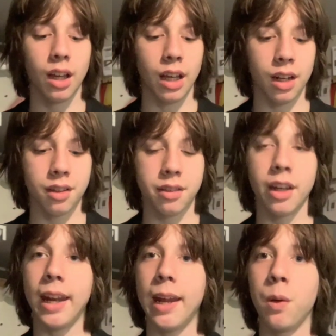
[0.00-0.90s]
and
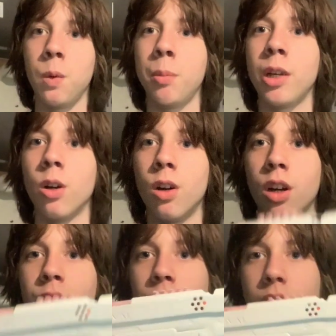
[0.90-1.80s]
today we'll be going
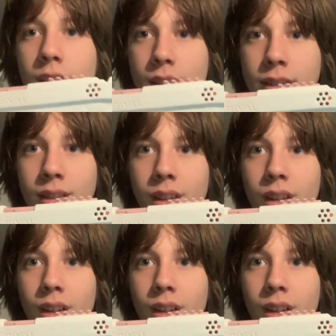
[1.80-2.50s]
over this.